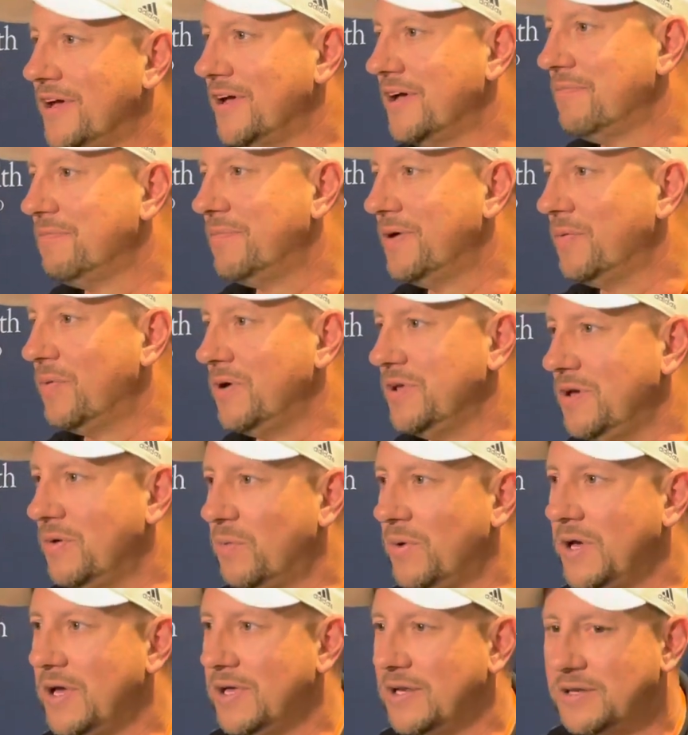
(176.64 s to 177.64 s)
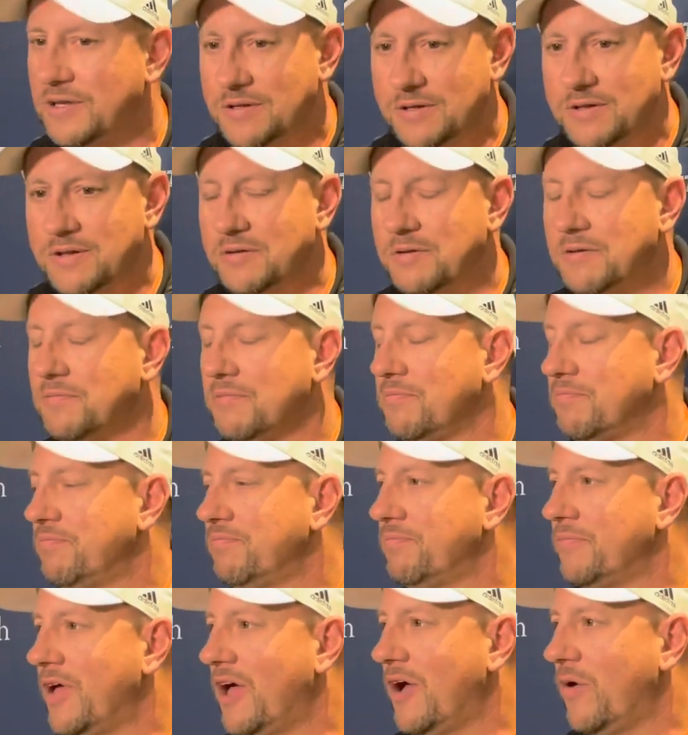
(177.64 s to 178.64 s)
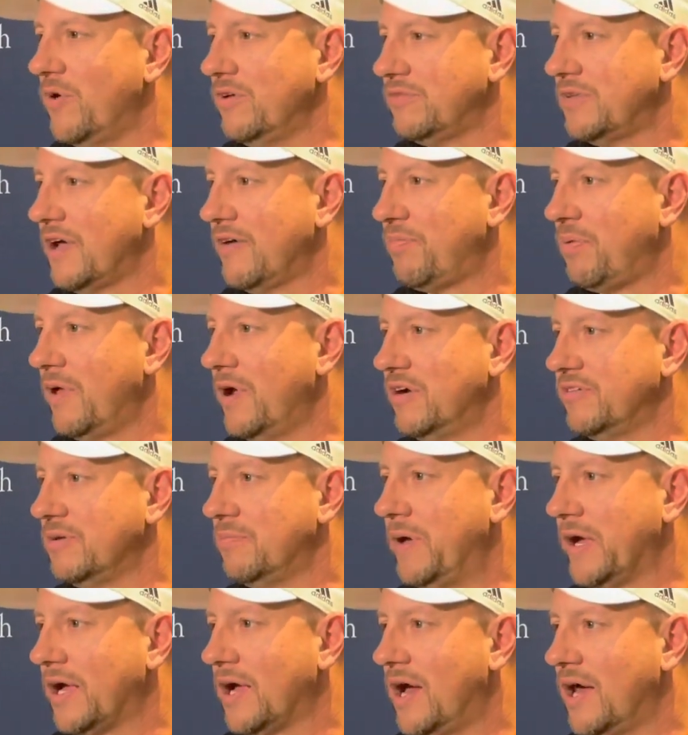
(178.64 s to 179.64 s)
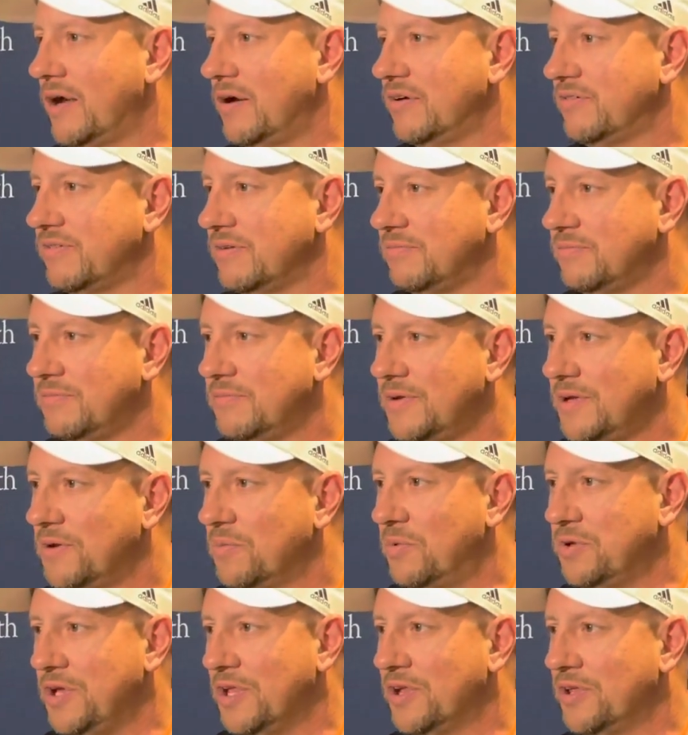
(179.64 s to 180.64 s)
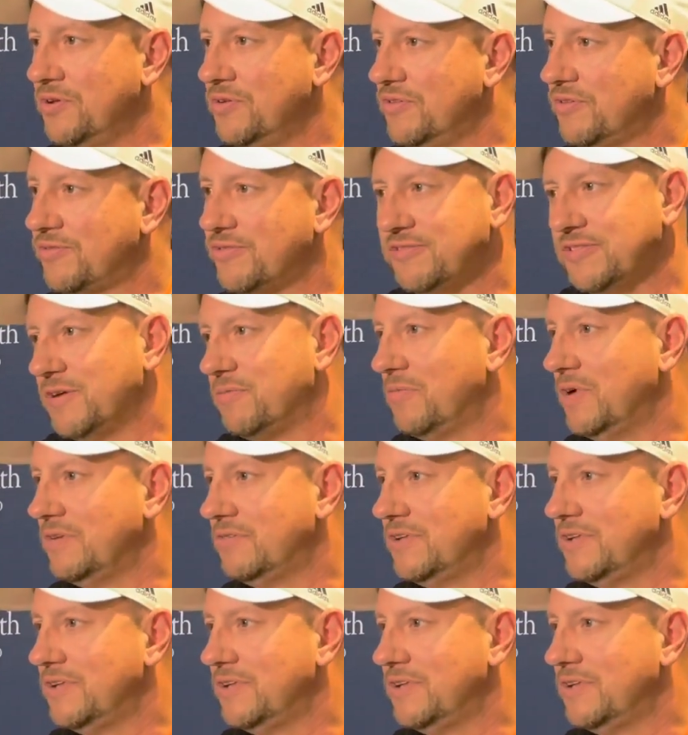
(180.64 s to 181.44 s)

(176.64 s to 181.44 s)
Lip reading: But when you win, always have players that make honors. And when you lose, for some reason, you